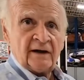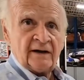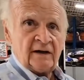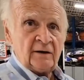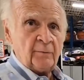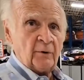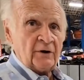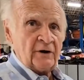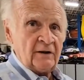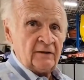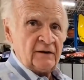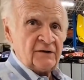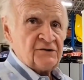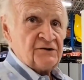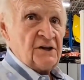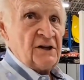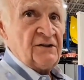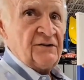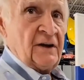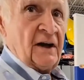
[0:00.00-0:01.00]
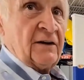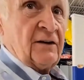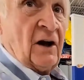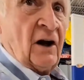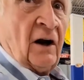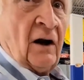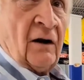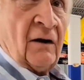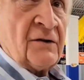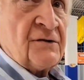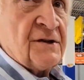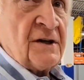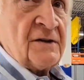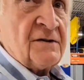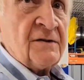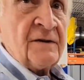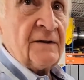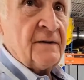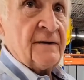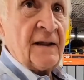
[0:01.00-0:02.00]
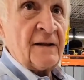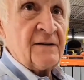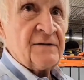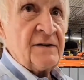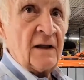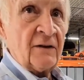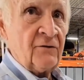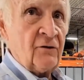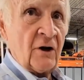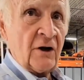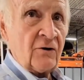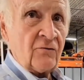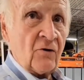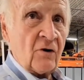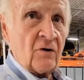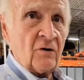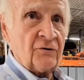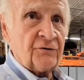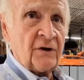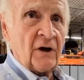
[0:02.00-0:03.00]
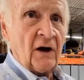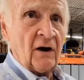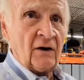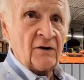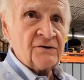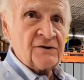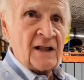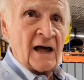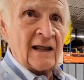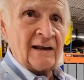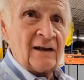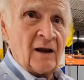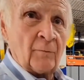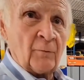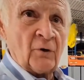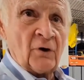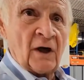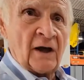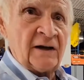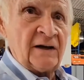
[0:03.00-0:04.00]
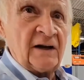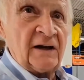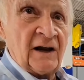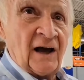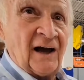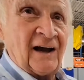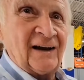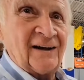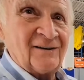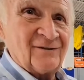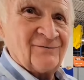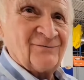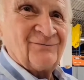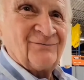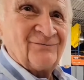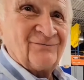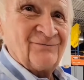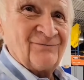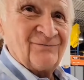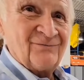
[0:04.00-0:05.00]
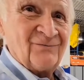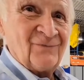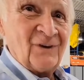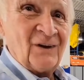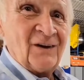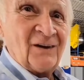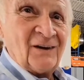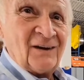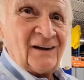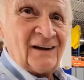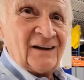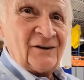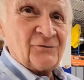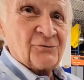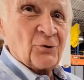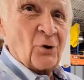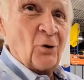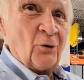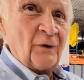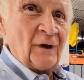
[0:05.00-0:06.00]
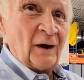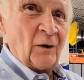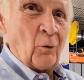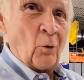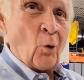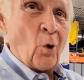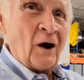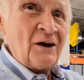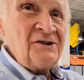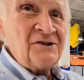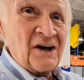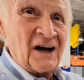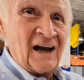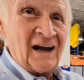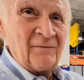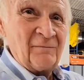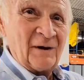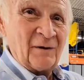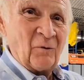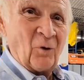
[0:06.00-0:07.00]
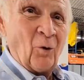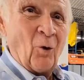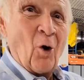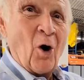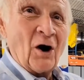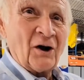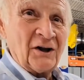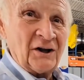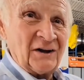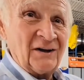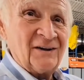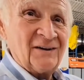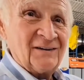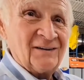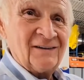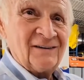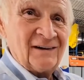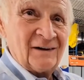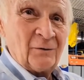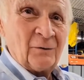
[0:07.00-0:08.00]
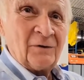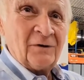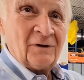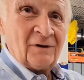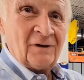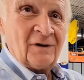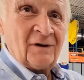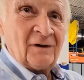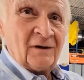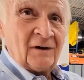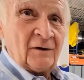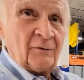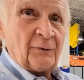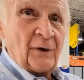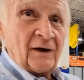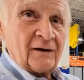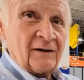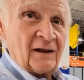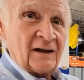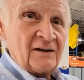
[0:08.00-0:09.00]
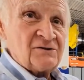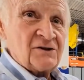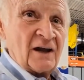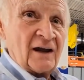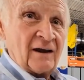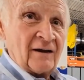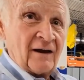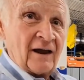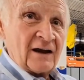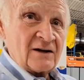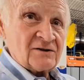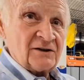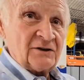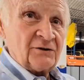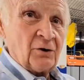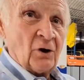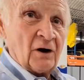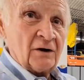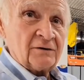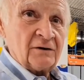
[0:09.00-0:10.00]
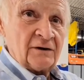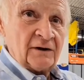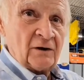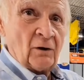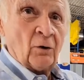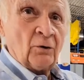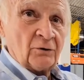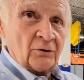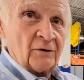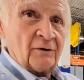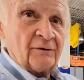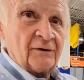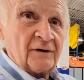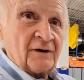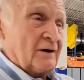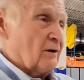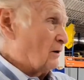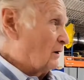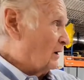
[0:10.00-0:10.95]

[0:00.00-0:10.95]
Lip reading: Anybody that sees that car says, that's not Dick Trickle's car, it's not number 99. He drove that one time in Milwaukee. In fact, AJ actually talked to the owner of that.